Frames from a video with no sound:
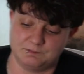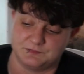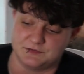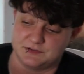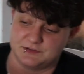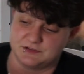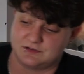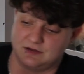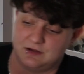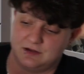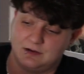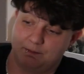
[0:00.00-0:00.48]

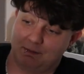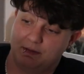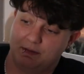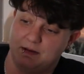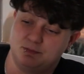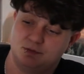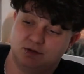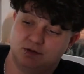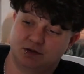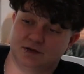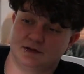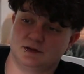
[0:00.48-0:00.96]
It's going to
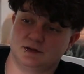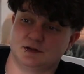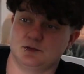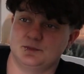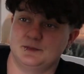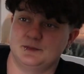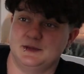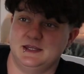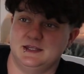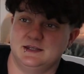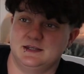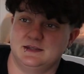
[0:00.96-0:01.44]
bubble a little
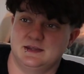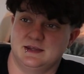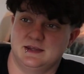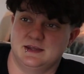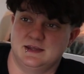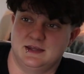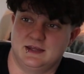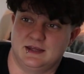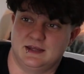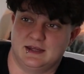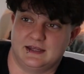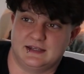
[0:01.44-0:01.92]
bit.
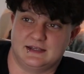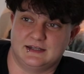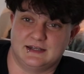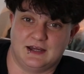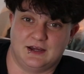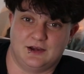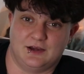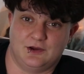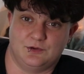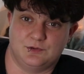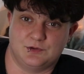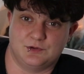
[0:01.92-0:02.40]
And
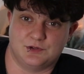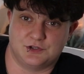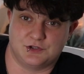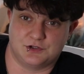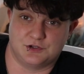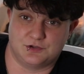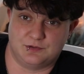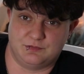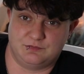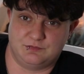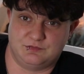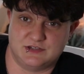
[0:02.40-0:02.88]
now
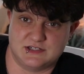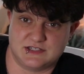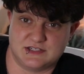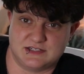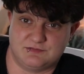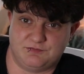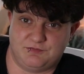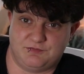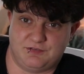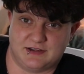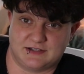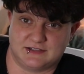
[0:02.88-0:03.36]
you have
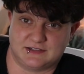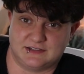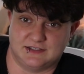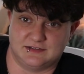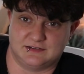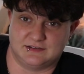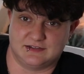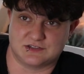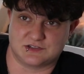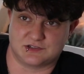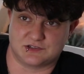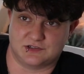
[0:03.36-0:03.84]

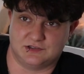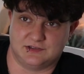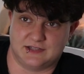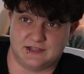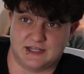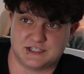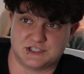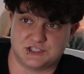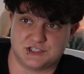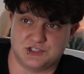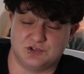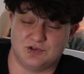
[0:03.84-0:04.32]
disinfectant that's going to
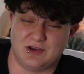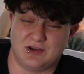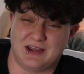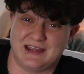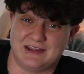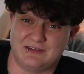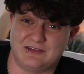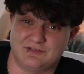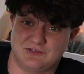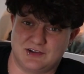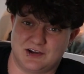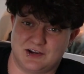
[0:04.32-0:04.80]
last you
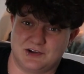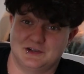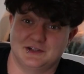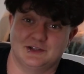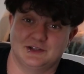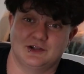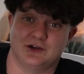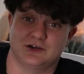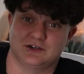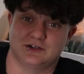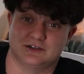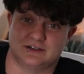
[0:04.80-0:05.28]
a very
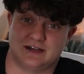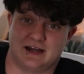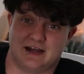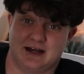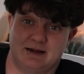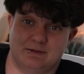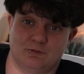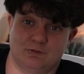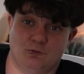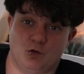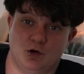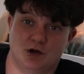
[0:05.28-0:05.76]
long
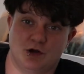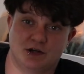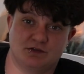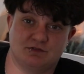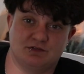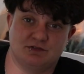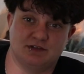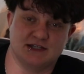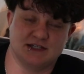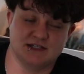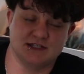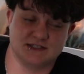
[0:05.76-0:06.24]
time. One of
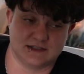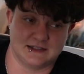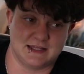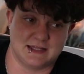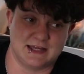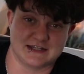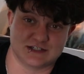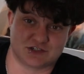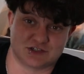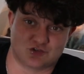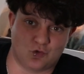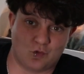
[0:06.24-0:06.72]
these
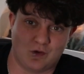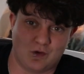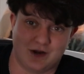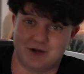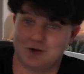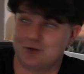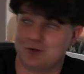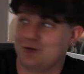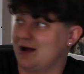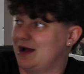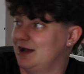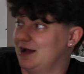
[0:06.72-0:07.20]
lasts quite
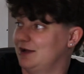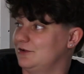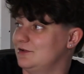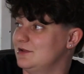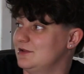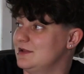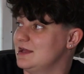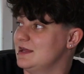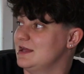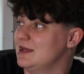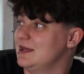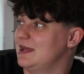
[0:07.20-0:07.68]
a while.
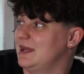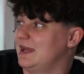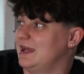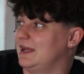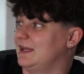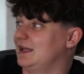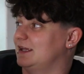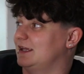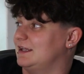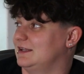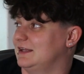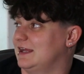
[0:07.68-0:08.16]

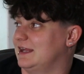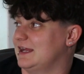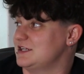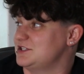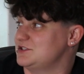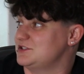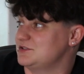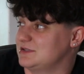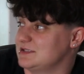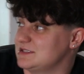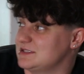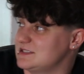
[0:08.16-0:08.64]
And
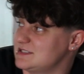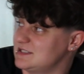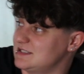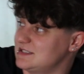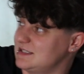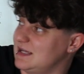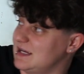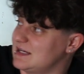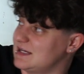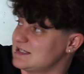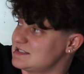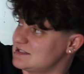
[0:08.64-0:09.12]
as you can
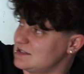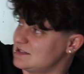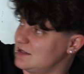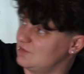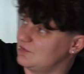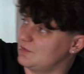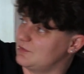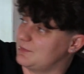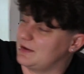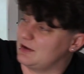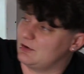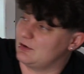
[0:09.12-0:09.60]
see, I still
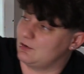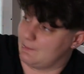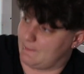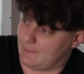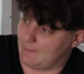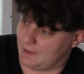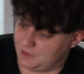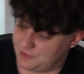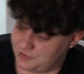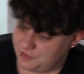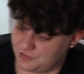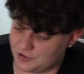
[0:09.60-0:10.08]
have about
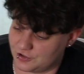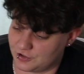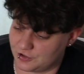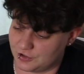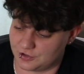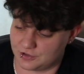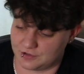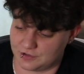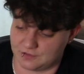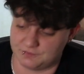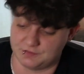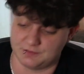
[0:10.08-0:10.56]

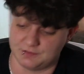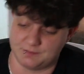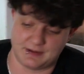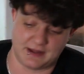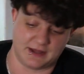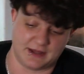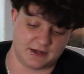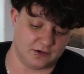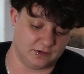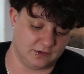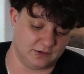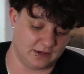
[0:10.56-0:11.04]
1/3 of the
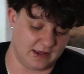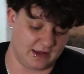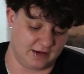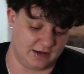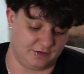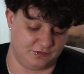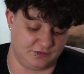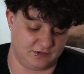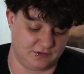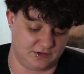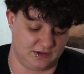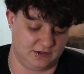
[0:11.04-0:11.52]
bottle
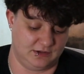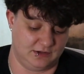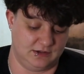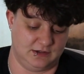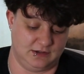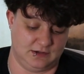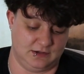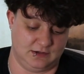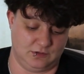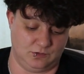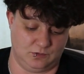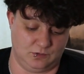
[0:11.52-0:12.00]
left.
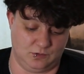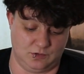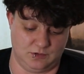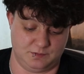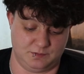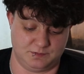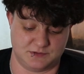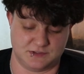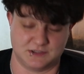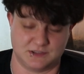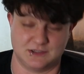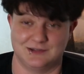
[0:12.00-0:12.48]

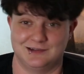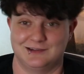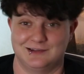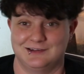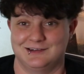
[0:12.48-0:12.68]
Whoops.